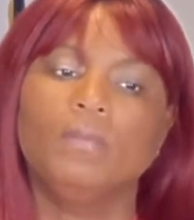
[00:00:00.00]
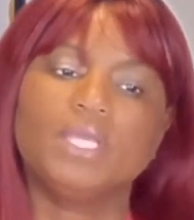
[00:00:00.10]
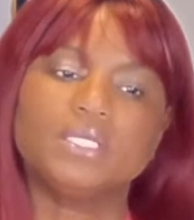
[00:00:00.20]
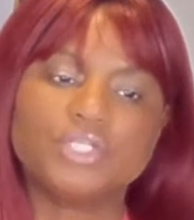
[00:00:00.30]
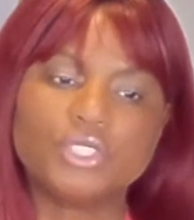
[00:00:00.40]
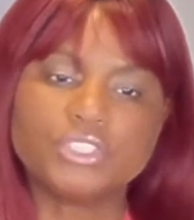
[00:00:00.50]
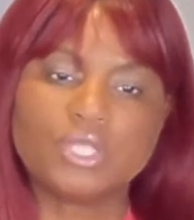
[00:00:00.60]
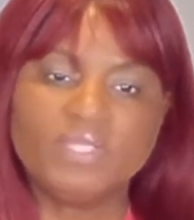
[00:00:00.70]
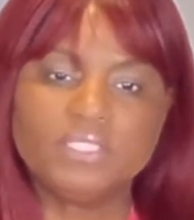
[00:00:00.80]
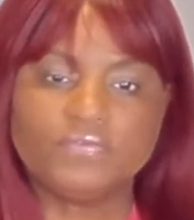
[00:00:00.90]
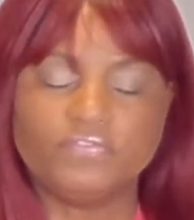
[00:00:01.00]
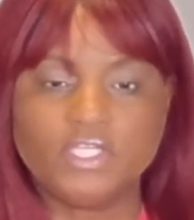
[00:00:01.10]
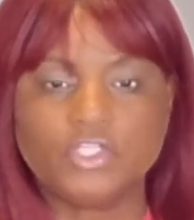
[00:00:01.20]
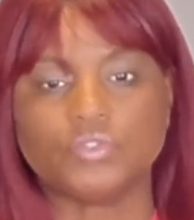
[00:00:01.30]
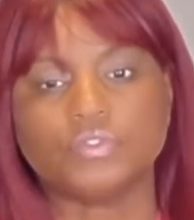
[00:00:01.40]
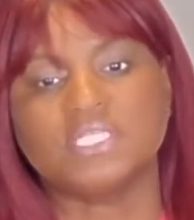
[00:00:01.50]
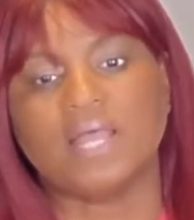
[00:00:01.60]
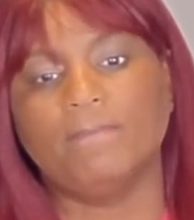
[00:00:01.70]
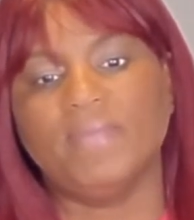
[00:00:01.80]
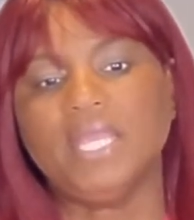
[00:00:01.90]
Because there's some individuals
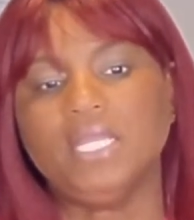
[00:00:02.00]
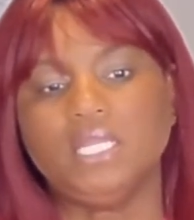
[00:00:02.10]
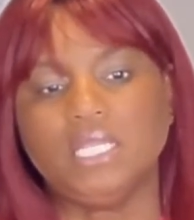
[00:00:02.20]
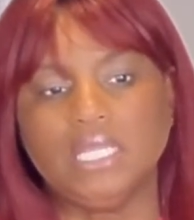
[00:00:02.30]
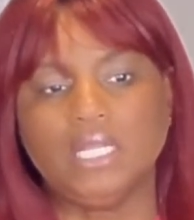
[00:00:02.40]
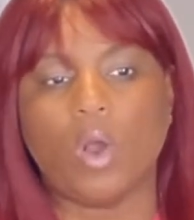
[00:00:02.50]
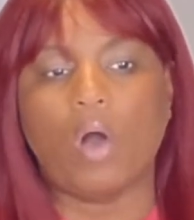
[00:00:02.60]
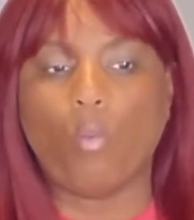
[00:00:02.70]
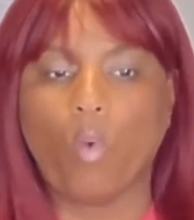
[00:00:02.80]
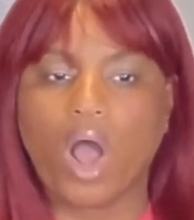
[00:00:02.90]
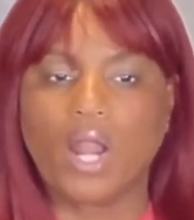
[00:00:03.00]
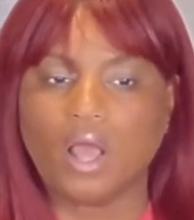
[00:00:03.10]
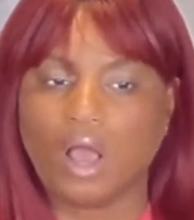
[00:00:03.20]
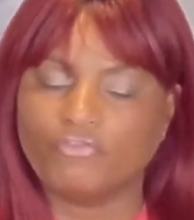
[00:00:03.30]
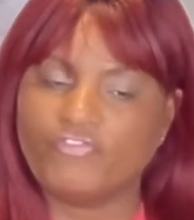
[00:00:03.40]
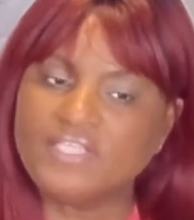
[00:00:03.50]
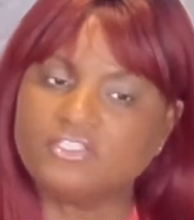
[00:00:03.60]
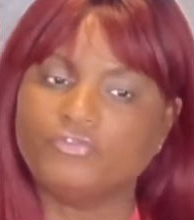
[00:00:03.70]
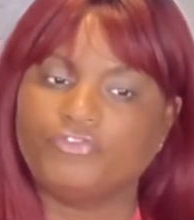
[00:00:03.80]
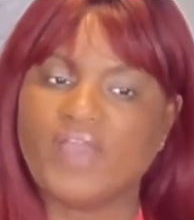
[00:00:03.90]
that may need one
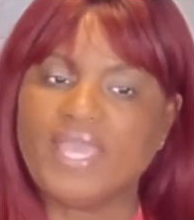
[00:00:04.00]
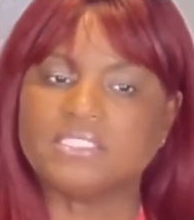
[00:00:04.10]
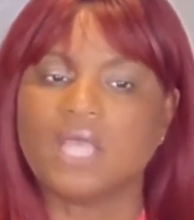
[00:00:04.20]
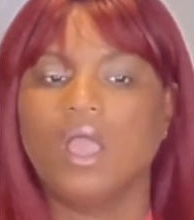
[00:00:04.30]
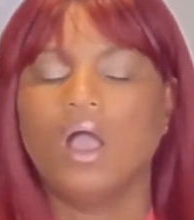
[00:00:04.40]
face-to-face